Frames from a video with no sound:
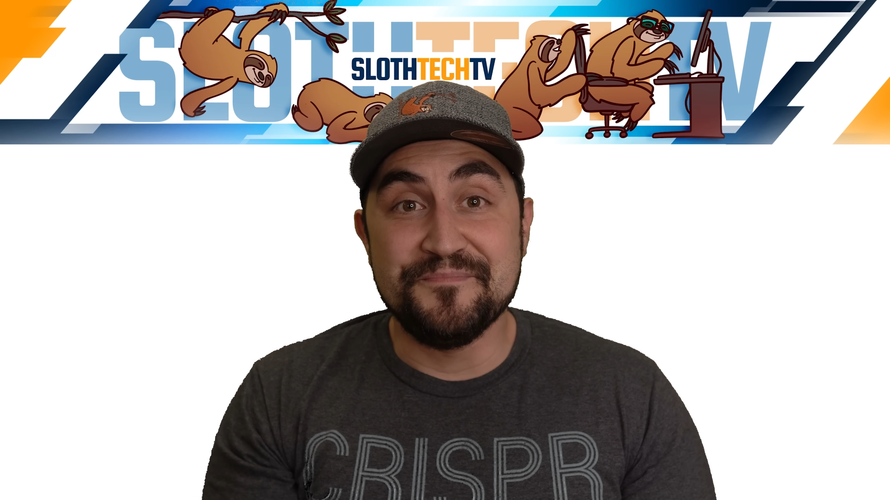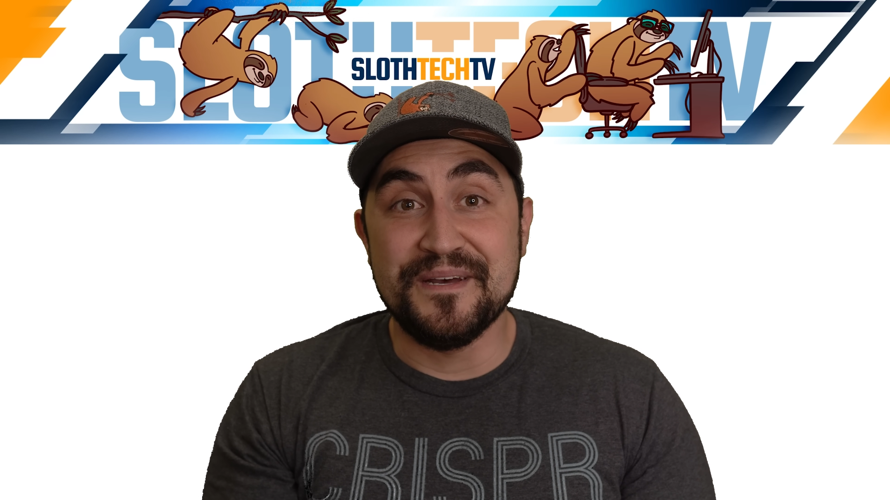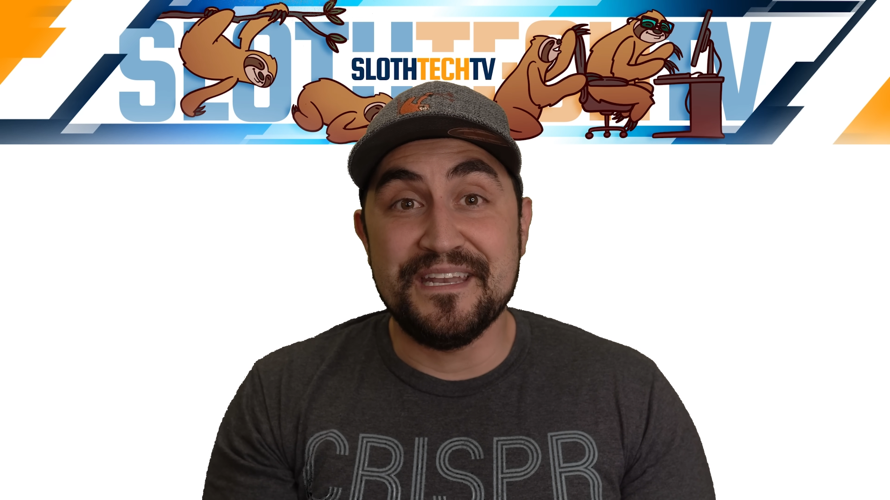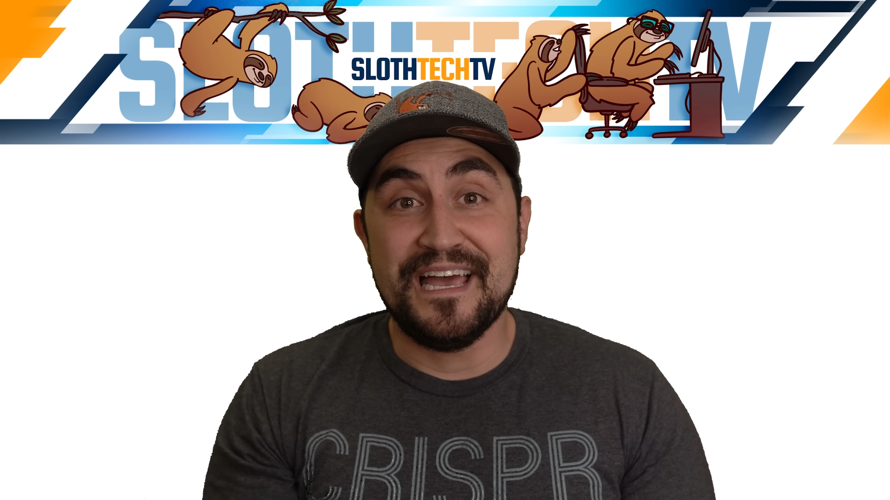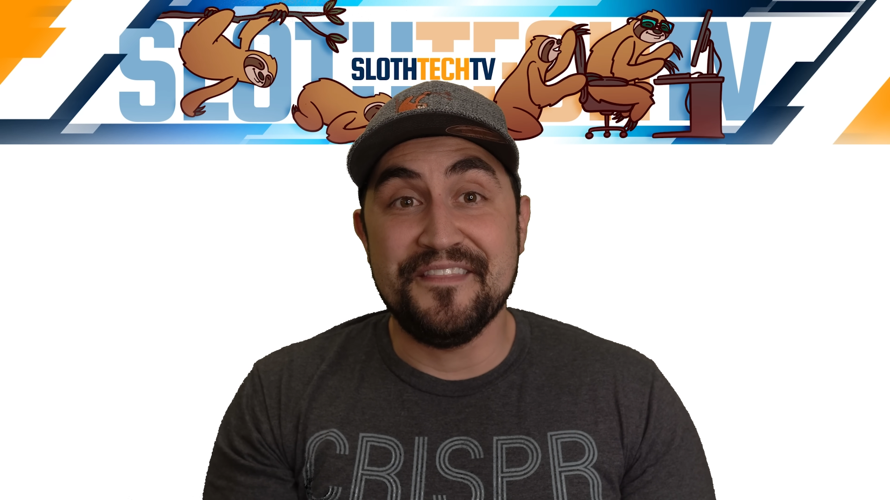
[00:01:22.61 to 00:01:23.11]

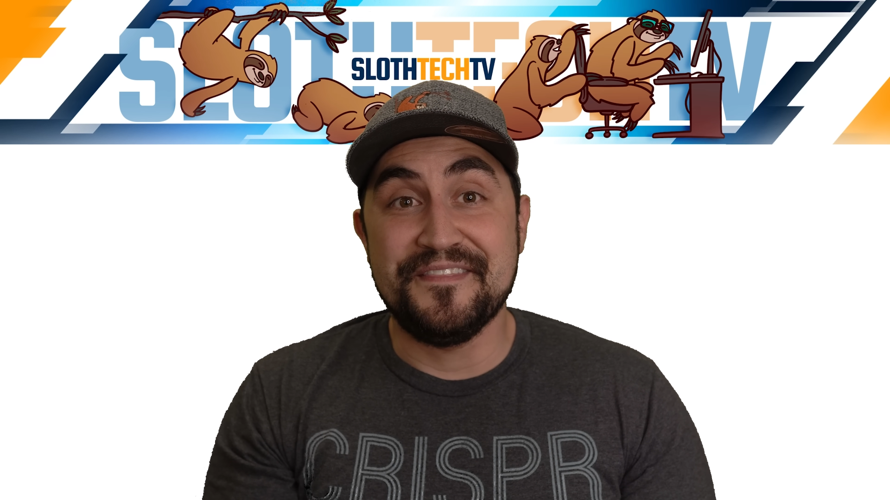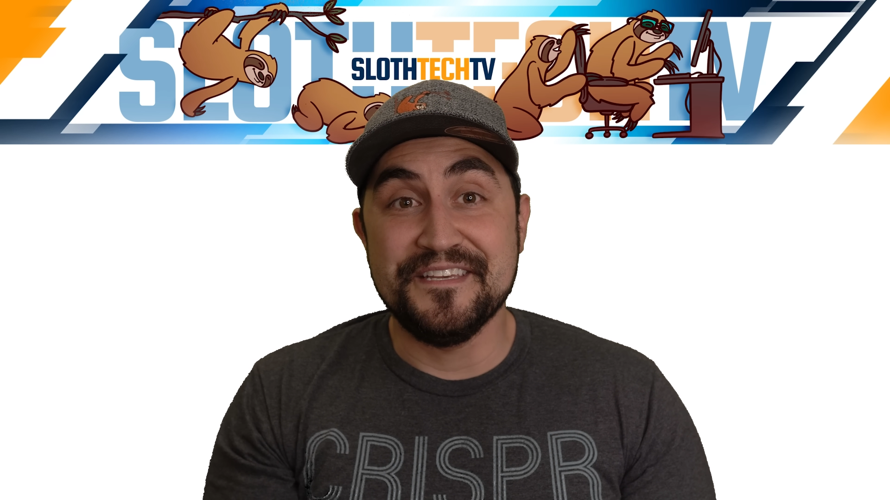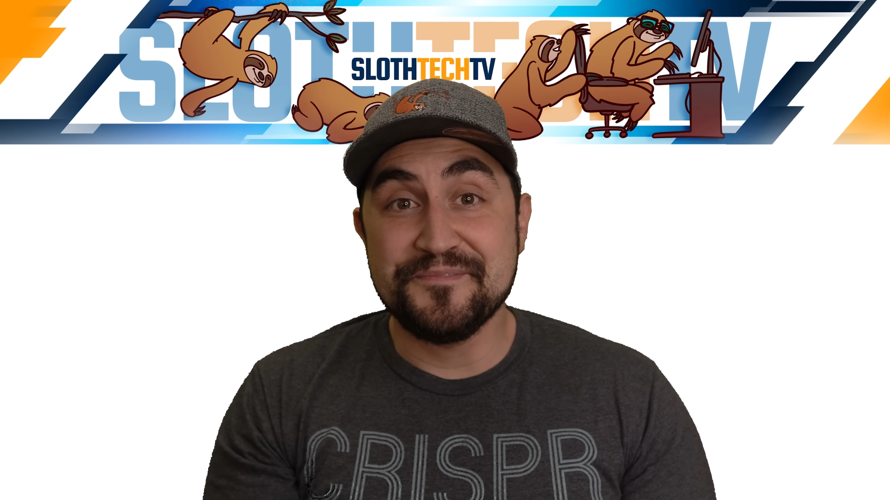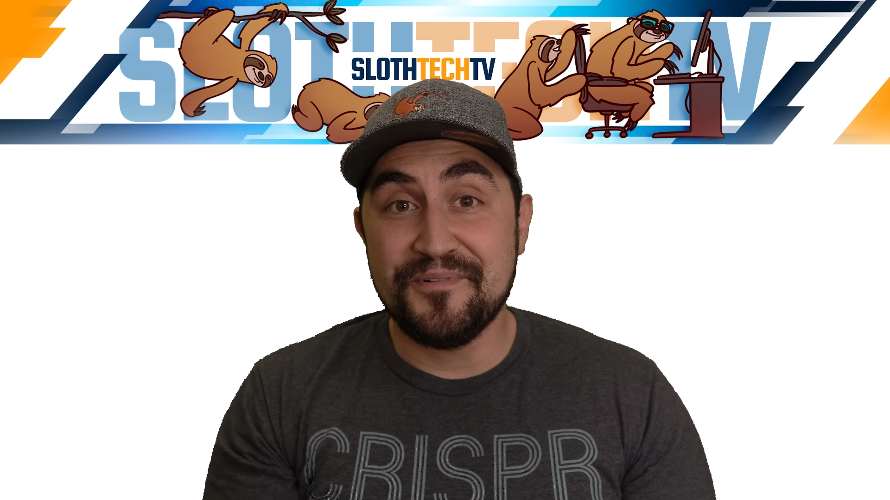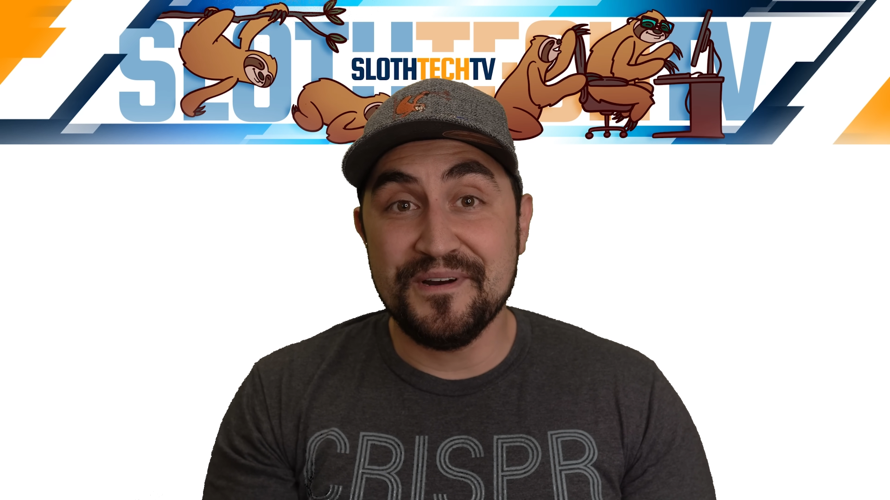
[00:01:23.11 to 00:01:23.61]
but at
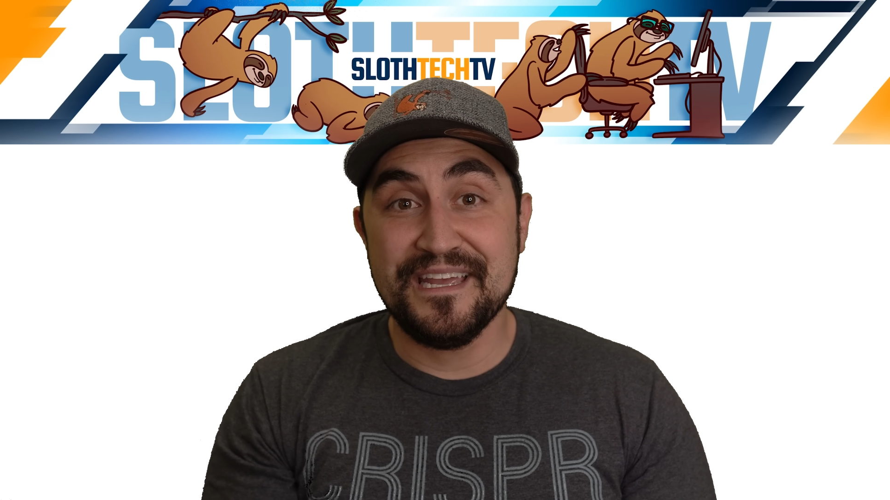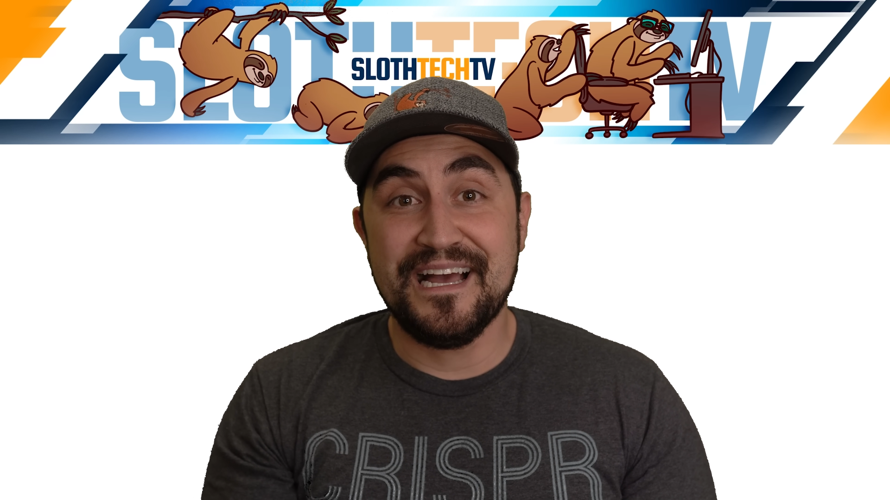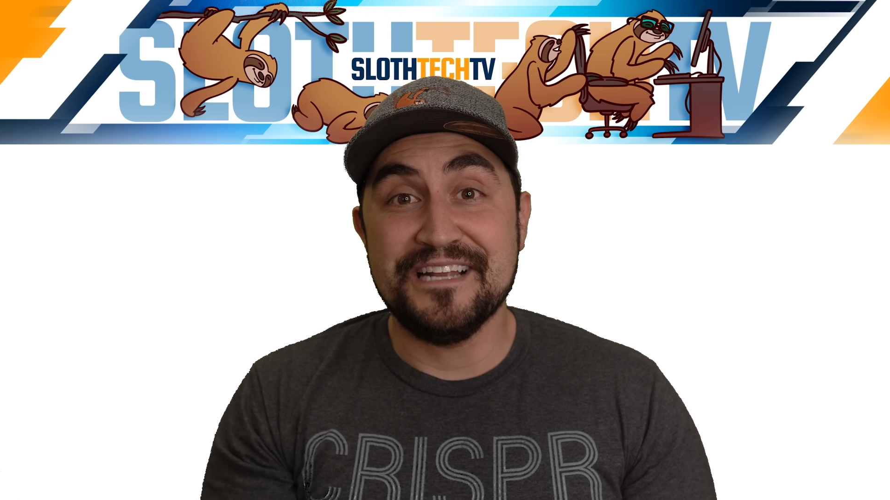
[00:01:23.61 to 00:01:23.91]
this point,